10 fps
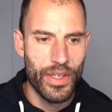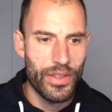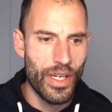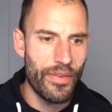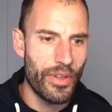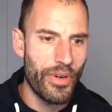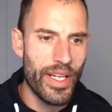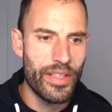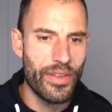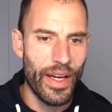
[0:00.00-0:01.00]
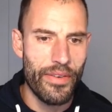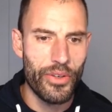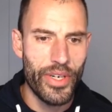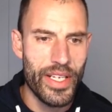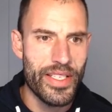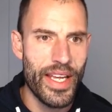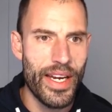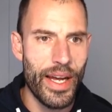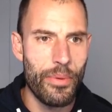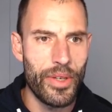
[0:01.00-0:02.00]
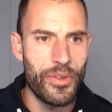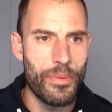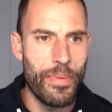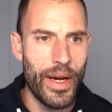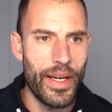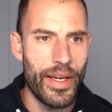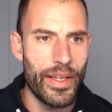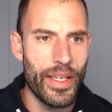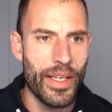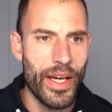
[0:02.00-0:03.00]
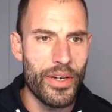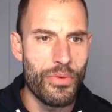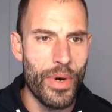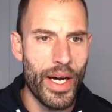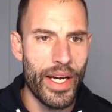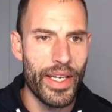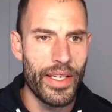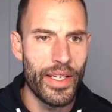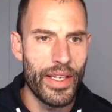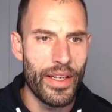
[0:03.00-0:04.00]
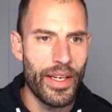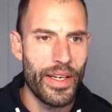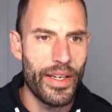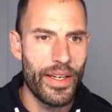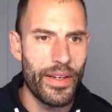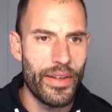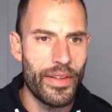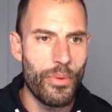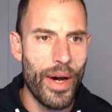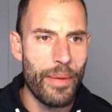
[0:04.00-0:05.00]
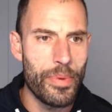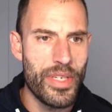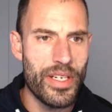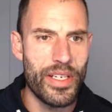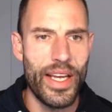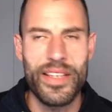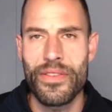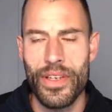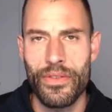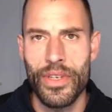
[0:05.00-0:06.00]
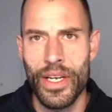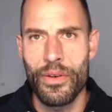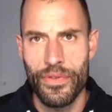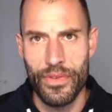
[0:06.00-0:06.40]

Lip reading: so I've already said I want to encode Y, the Y position, as you know,